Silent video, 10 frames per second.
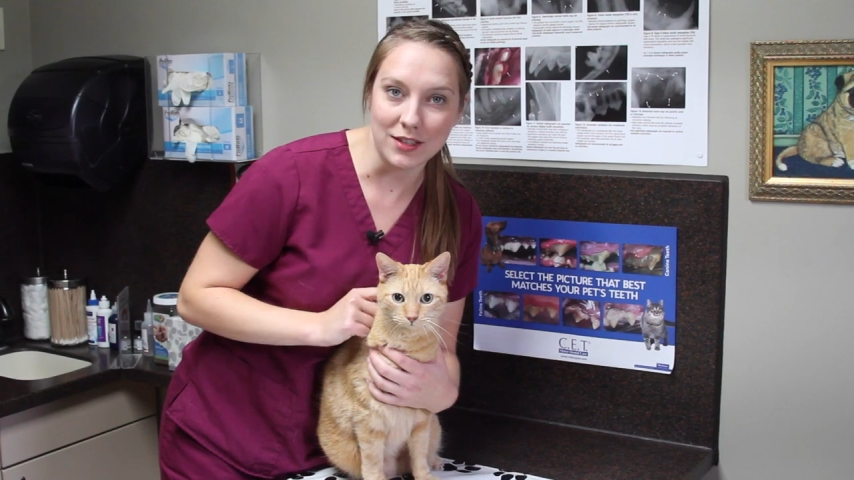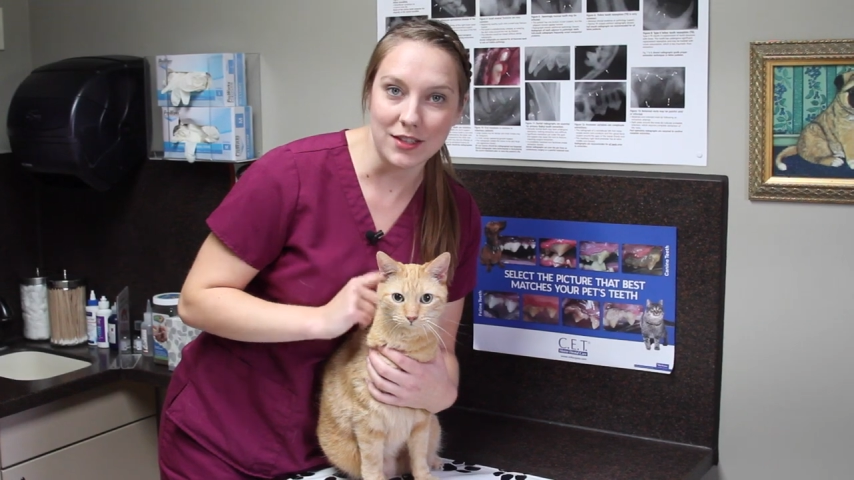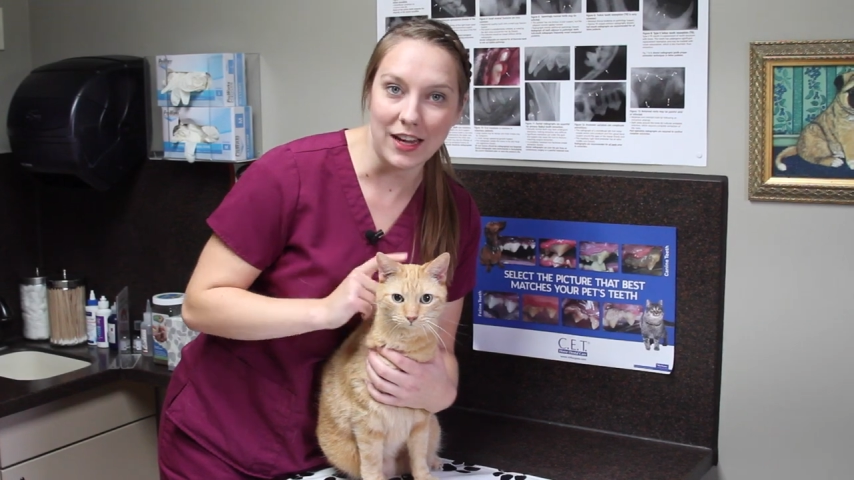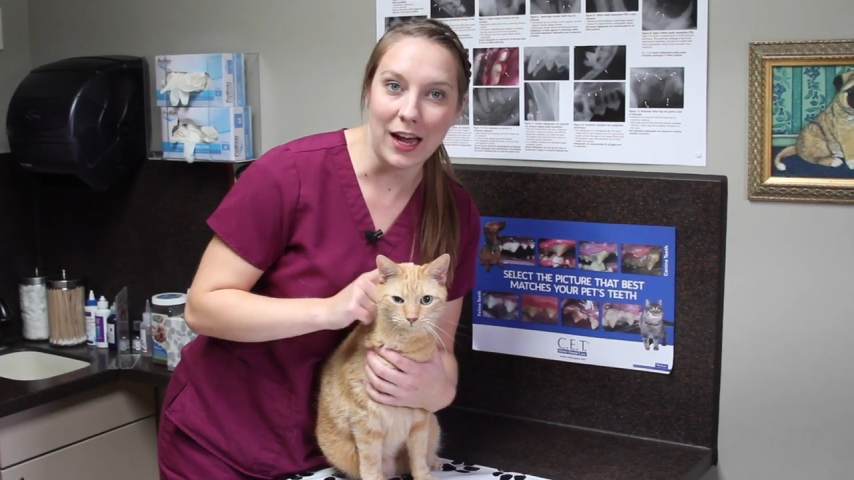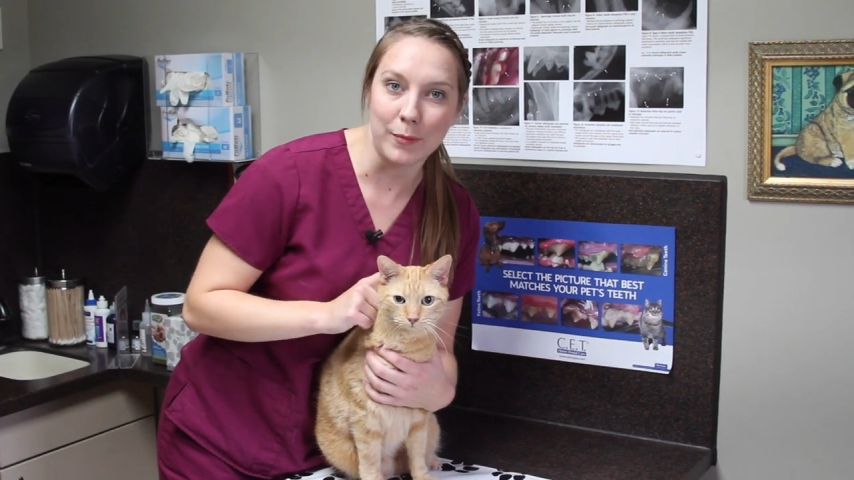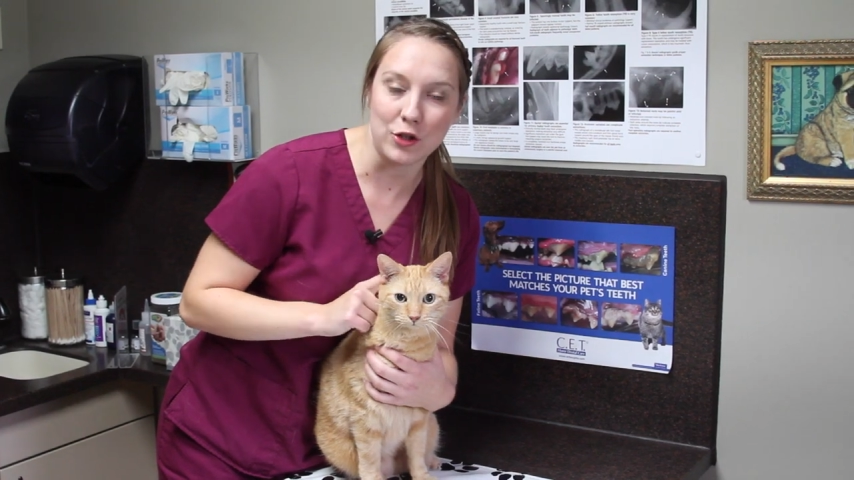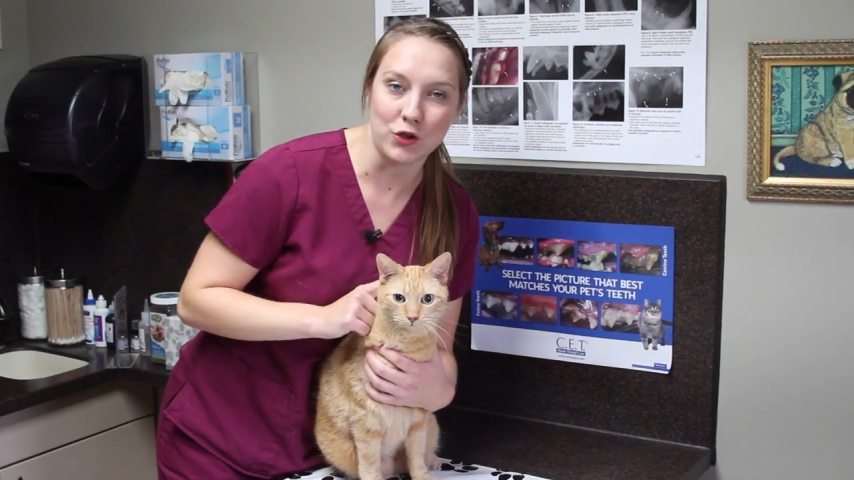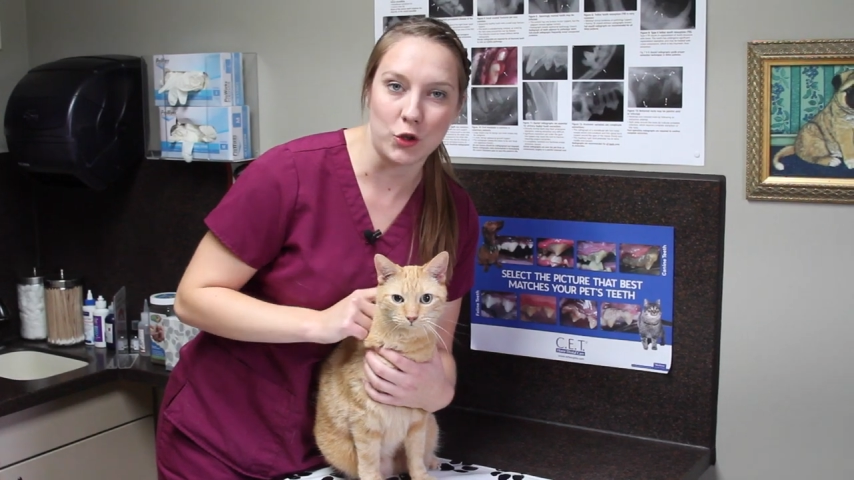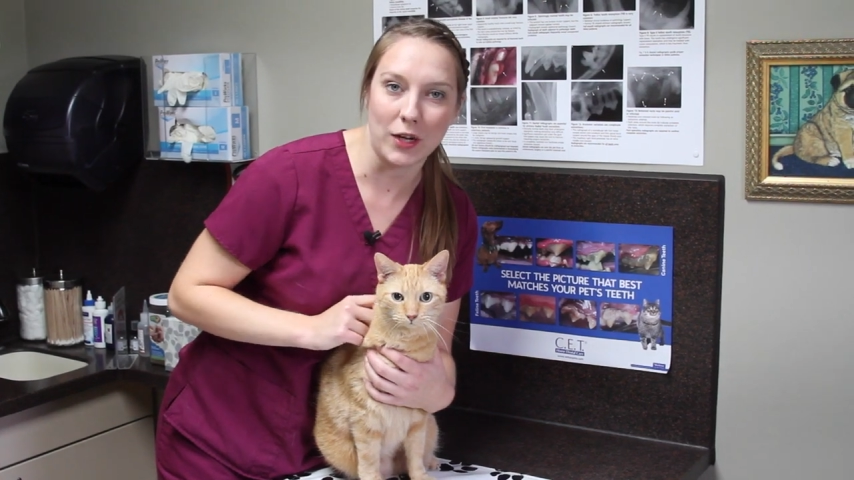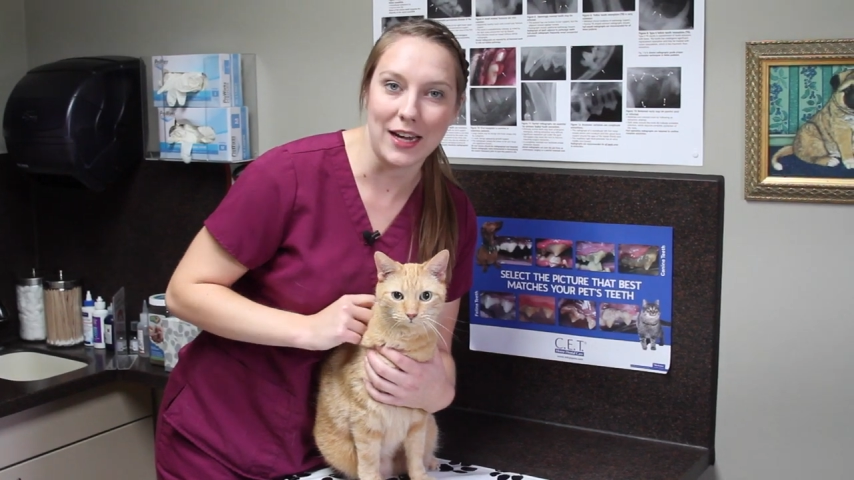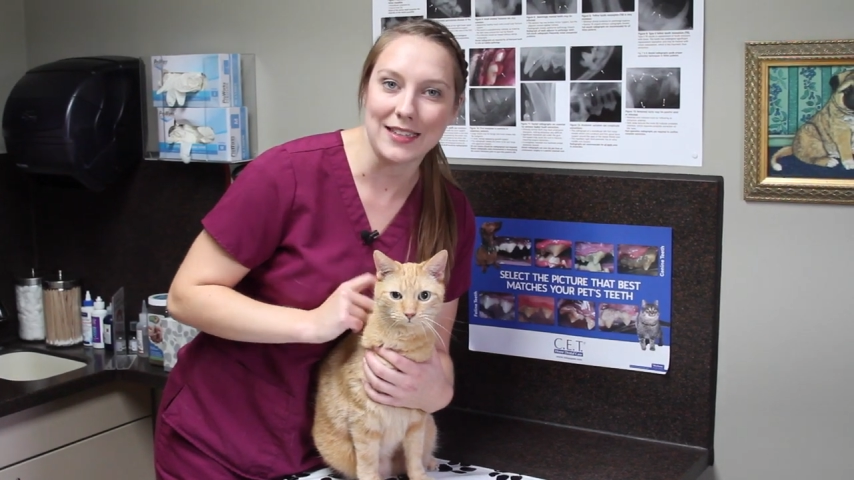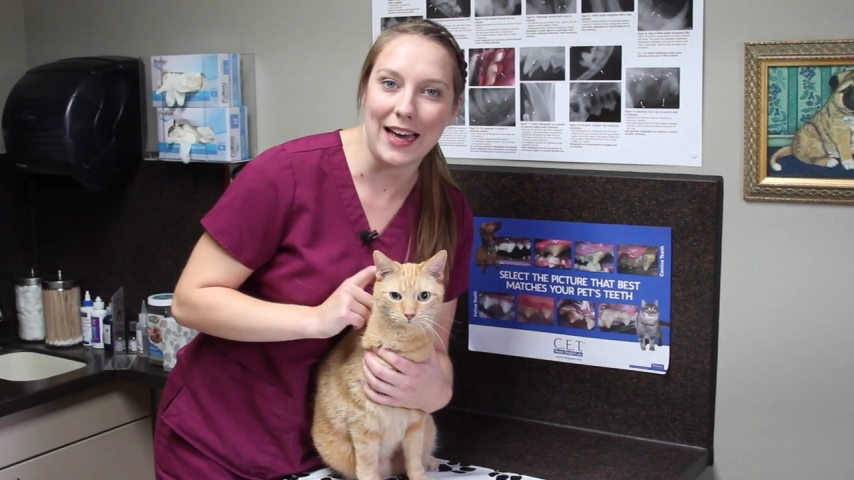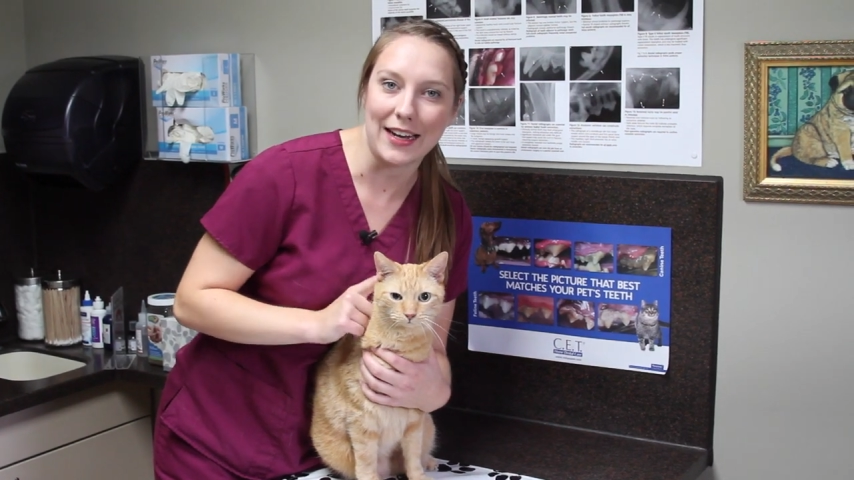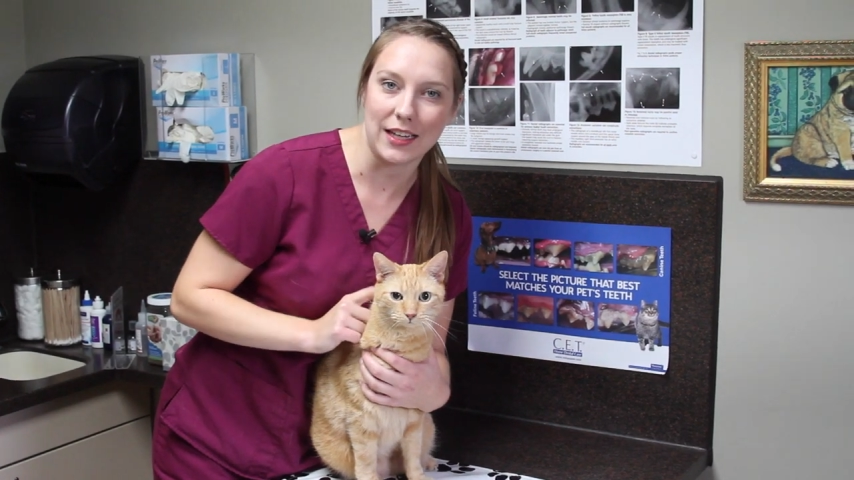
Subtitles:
and today I'm going to show you guys how